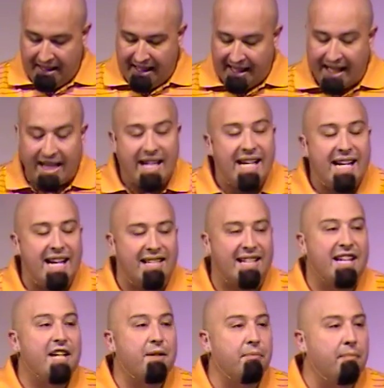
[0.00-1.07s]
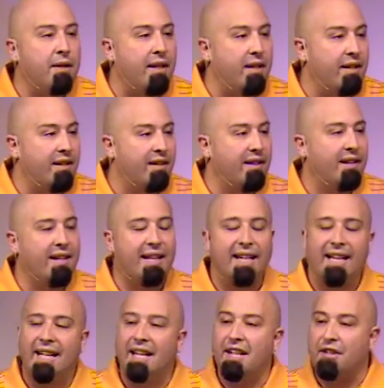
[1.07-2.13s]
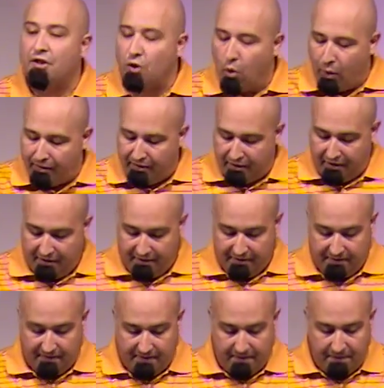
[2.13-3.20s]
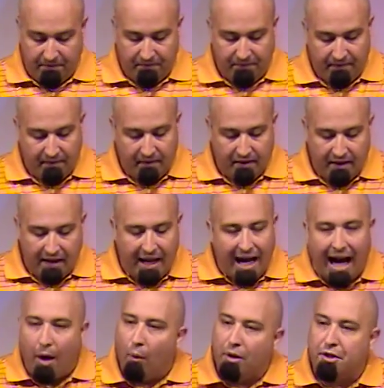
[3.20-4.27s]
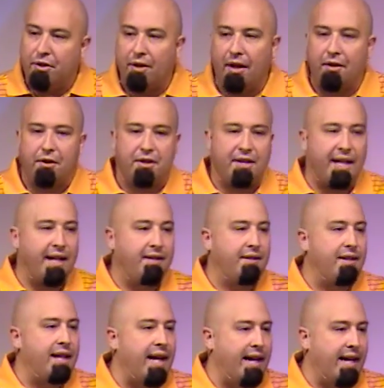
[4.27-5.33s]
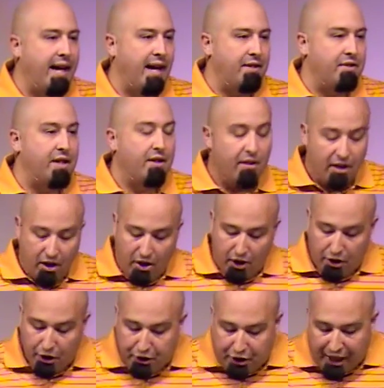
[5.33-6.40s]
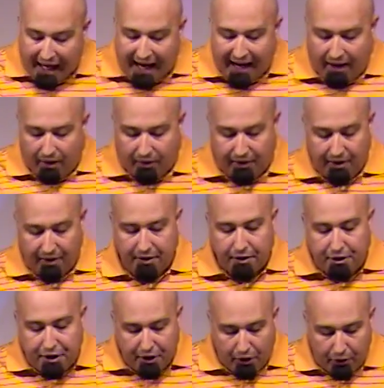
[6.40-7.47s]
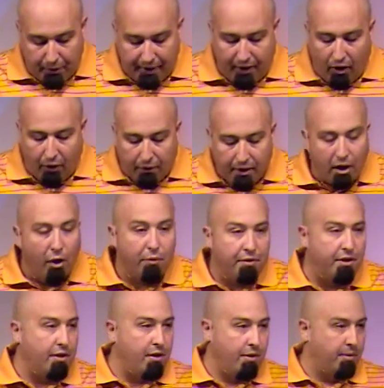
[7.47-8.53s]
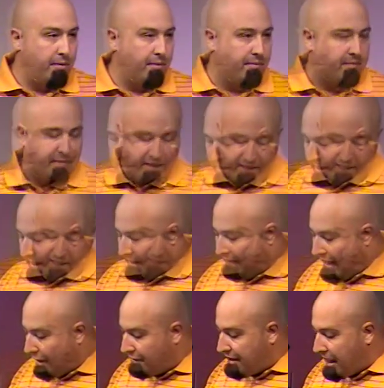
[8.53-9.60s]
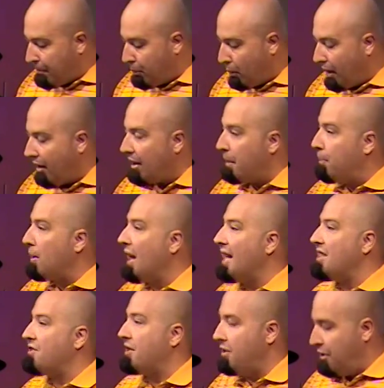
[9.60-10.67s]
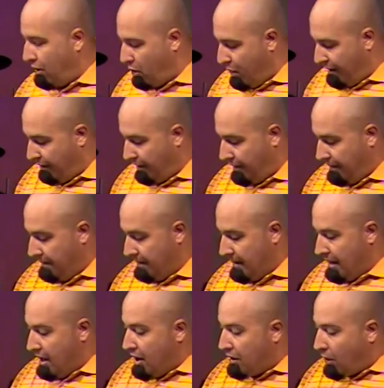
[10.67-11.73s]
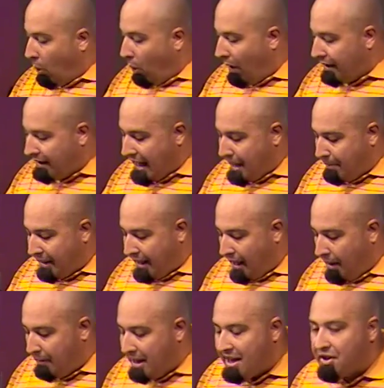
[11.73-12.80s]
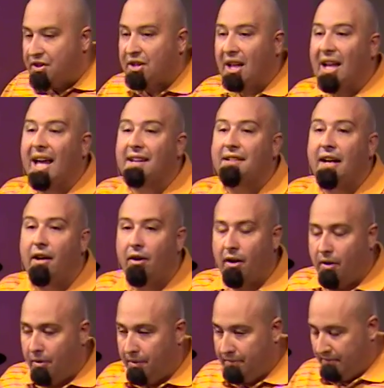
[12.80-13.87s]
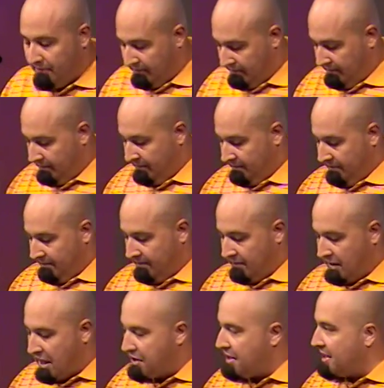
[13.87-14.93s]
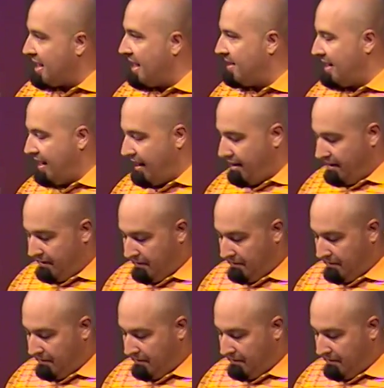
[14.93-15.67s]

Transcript: and he has hidden me in his quiver. I want you to understand today, guys, that your child, your children are on loan to you. They are temporarily placed in your quiver to one day become his select arrow, just as Isaiah